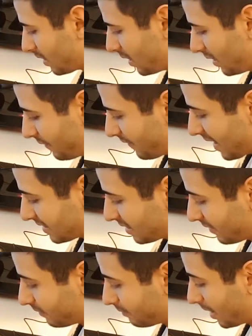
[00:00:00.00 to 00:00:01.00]
in a fast
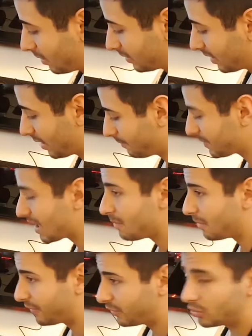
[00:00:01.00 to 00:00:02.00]
enough amount of time.
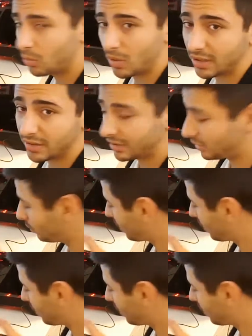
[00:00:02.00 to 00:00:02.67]
But if you do want to, they do